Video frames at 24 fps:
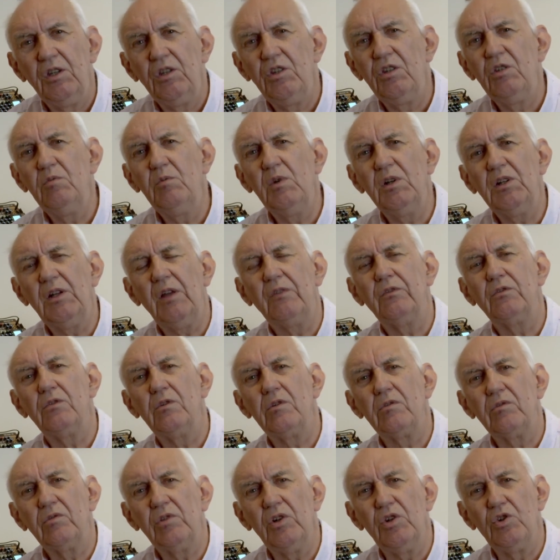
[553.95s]
you might have to
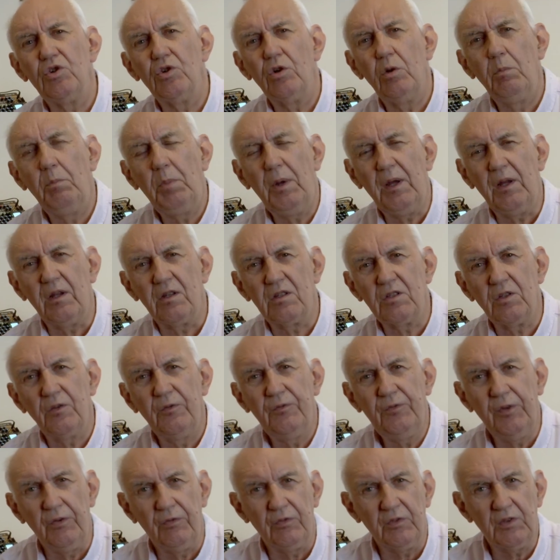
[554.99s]
increase your power to
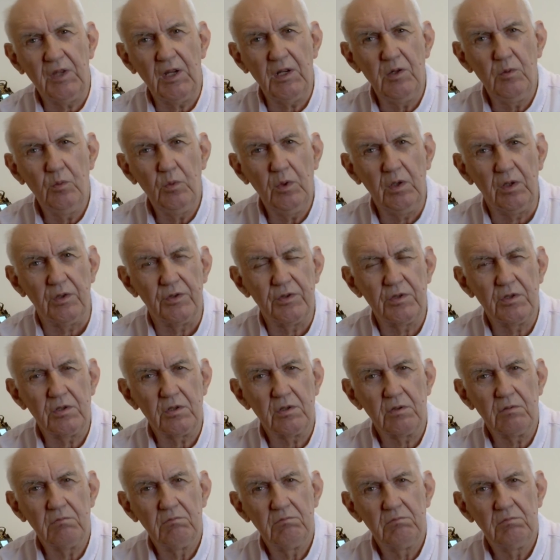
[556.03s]
15
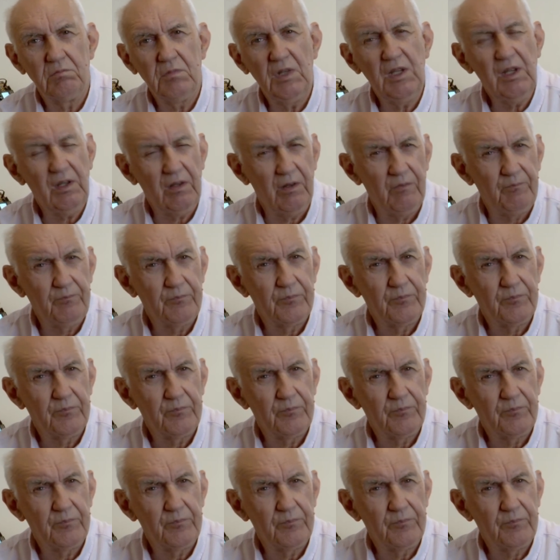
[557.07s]
watts. Yeah,